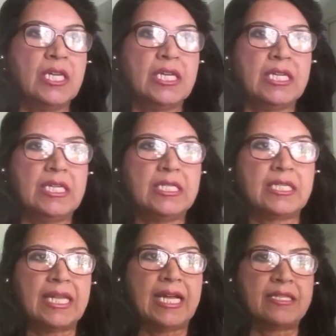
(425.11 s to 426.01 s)
is
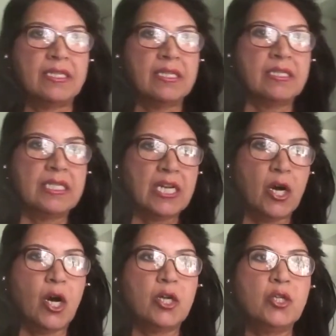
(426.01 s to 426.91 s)
that they
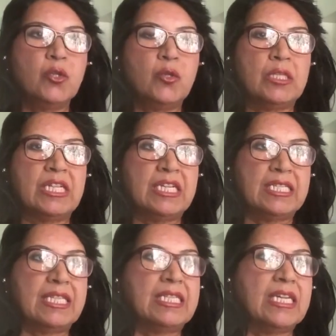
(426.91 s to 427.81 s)
are good,
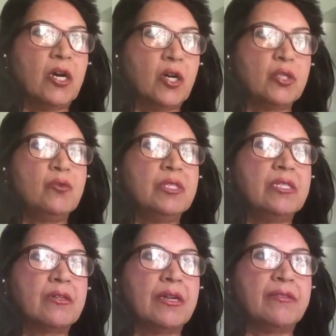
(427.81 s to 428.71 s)
that they are doing the
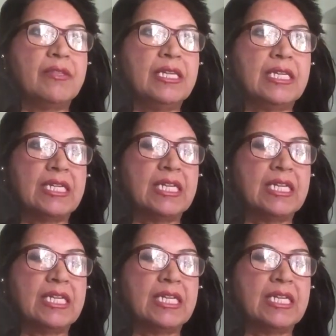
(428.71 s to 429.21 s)
right thing,